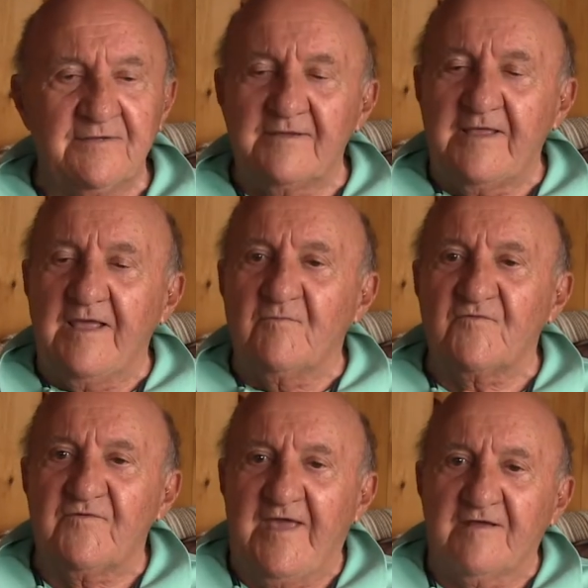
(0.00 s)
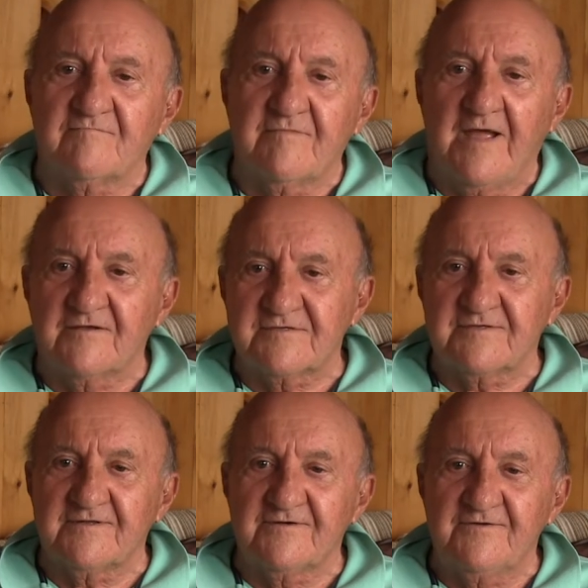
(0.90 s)
the game of cat and mouse,
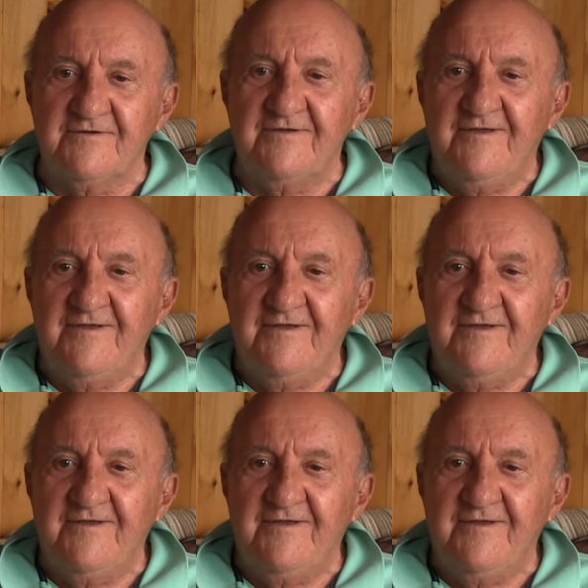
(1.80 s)
you know.